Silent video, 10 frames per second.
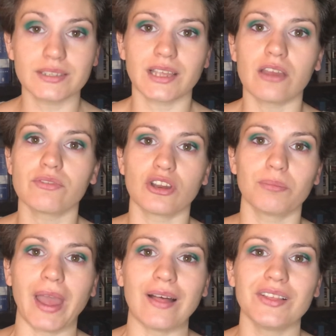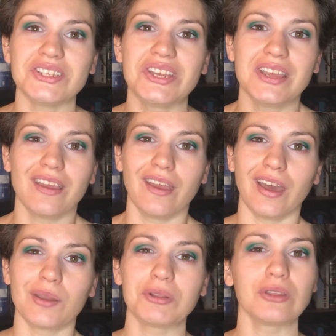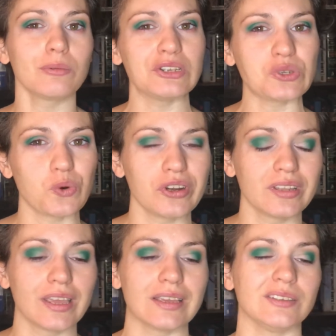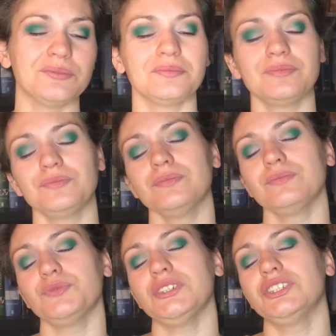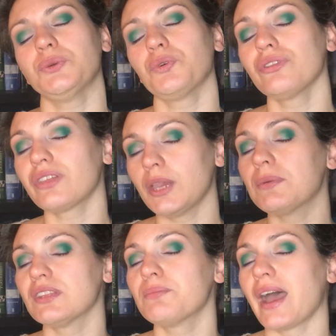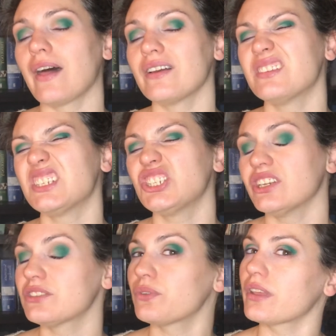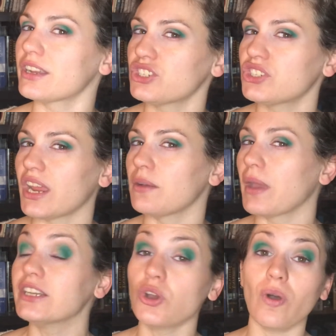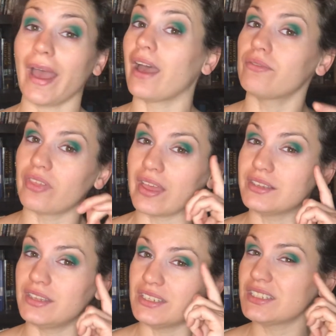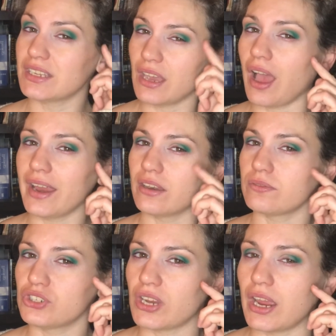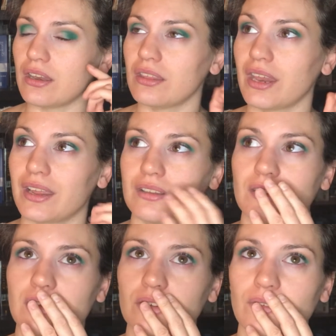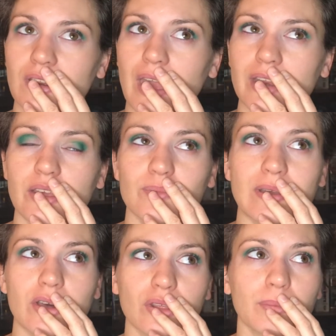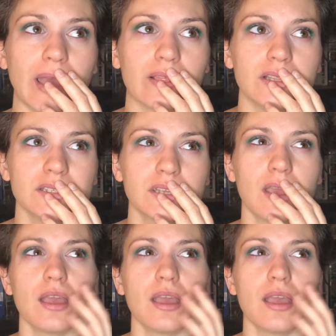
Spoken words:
the Sapphire palette, and I'm a little bit torn, like, is it worth keeping the palette just for that shade? I don't have this kind of shade that I can think of in any of my other palettes.